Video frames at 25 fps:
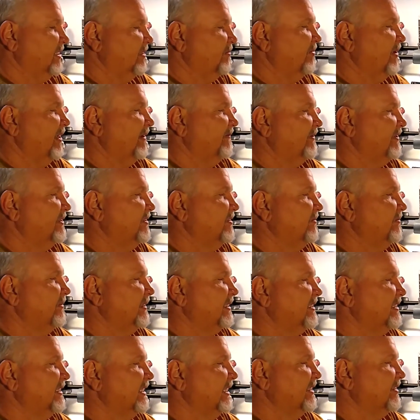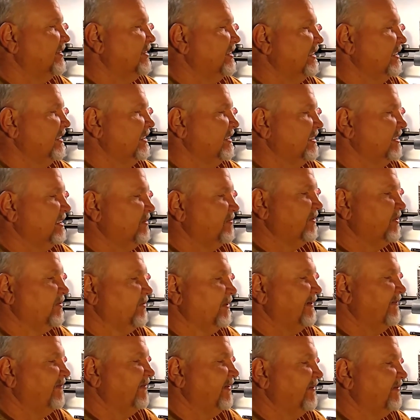buffer tube extension, this is
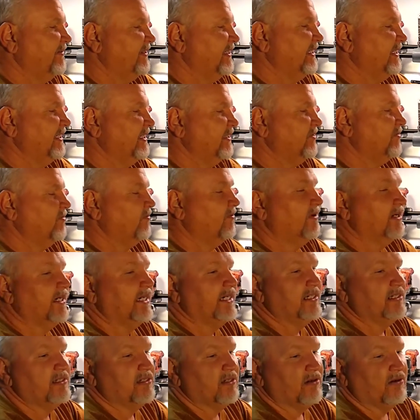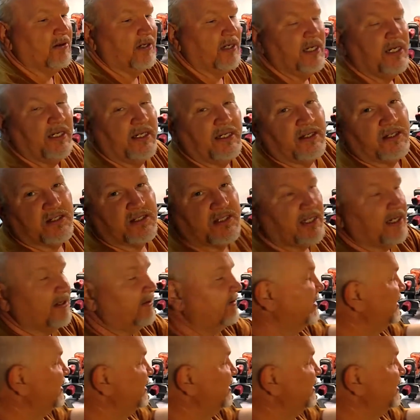between 15 and 20. So you're still